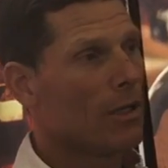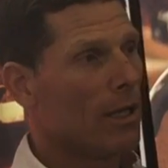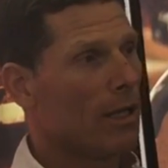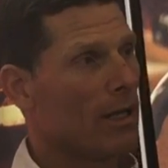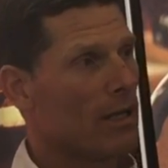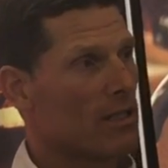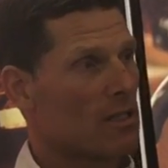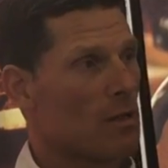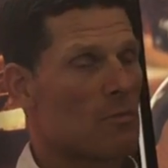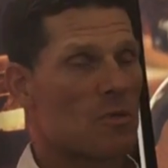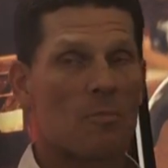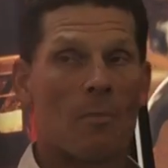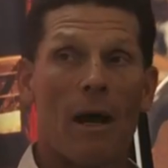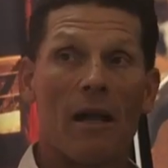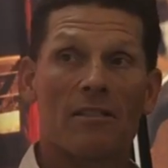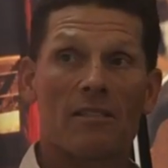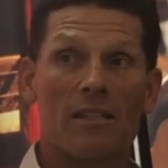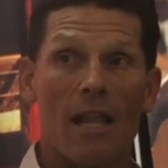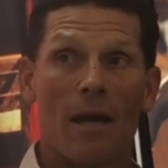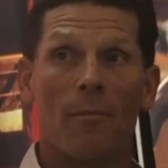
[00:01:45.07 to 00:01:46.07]
And at some
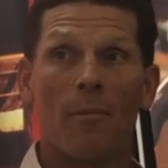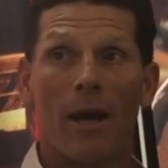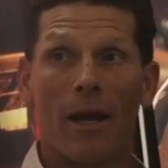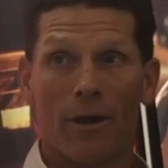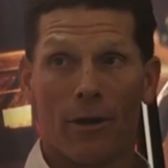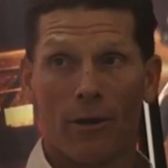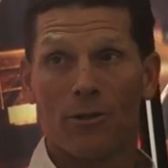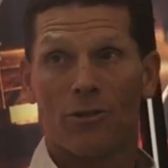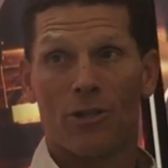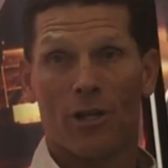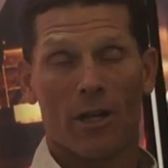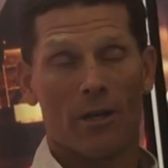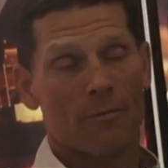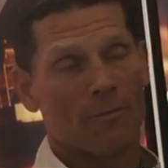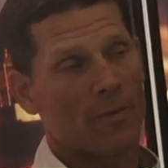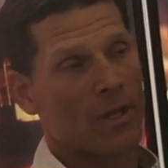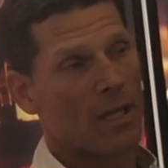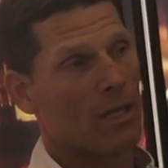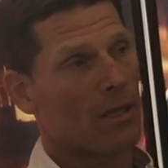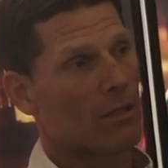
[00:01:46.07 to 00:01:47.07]
spots that might hurt you.
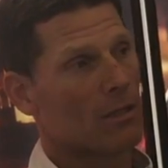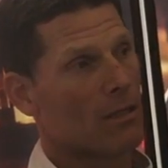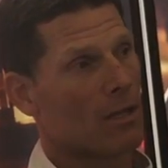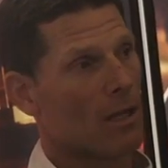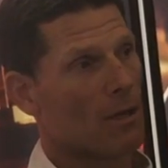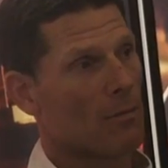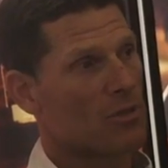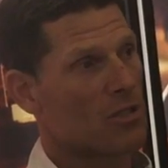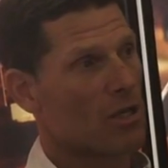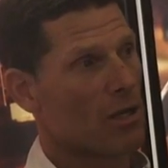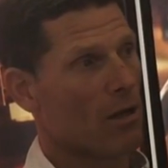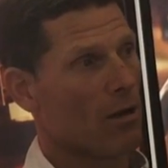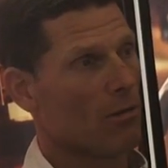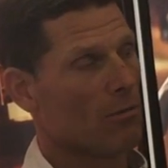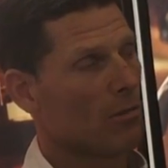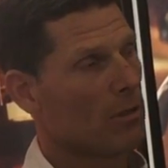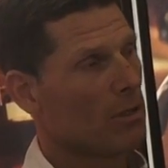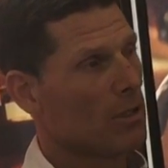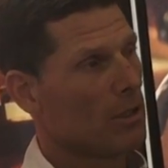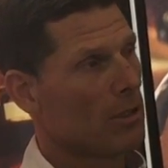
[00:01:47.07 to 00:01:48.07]
And
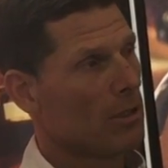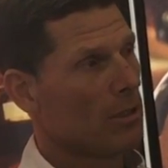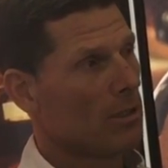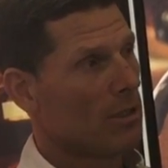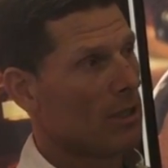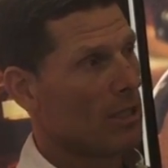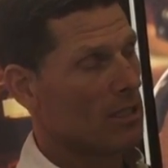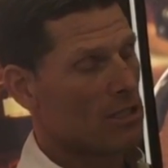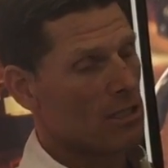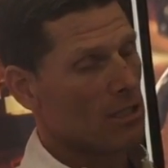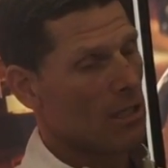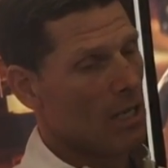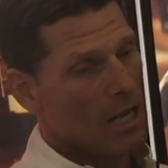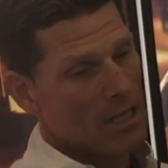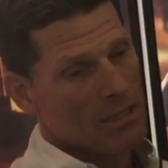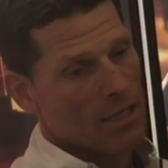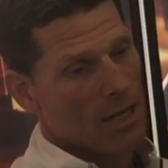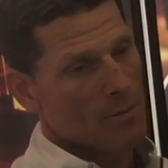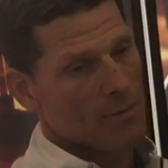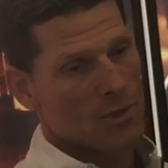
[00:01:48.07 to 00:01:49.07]
so it's a
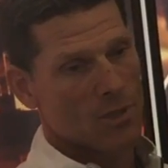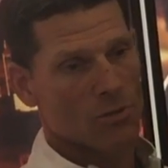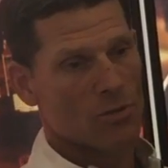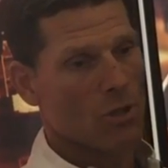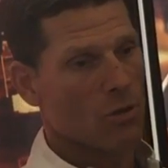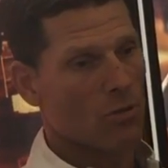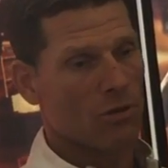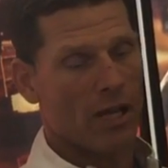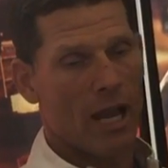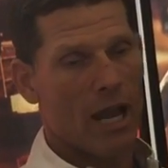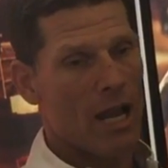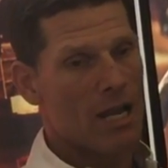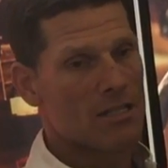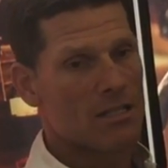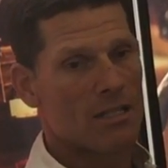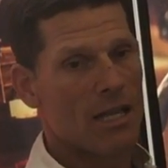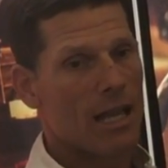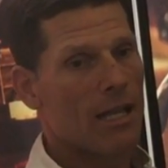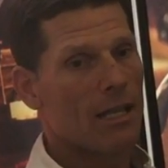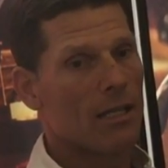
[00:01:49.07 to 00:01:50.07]
lot of times those older
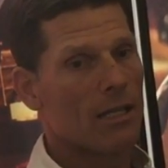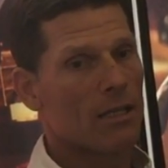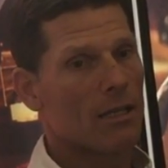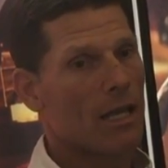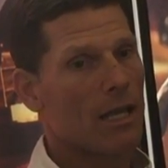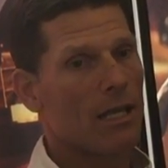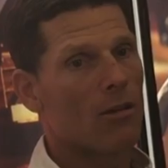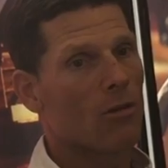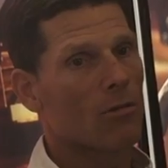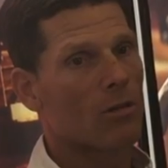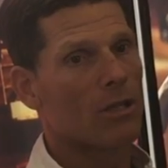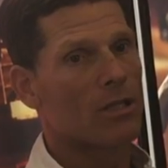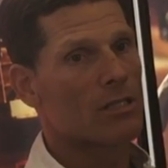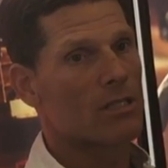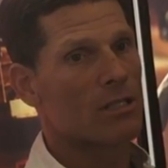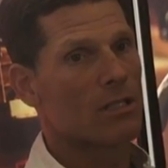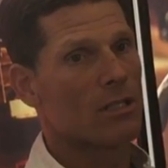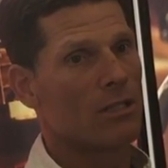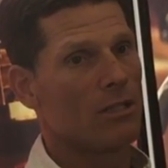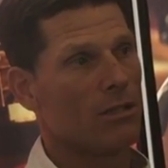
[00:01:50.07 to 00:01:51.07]
guys, they don't,
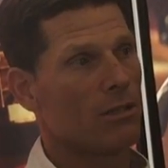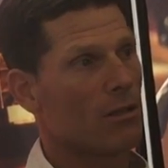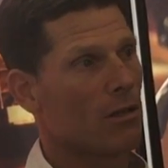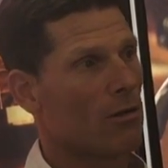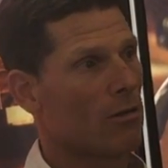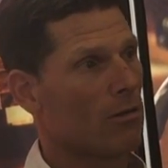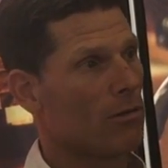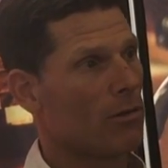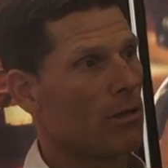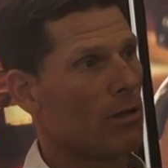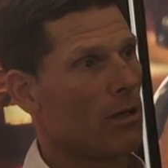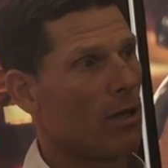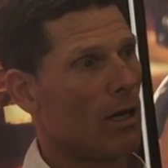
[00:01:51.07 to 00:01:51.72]
it's, you know,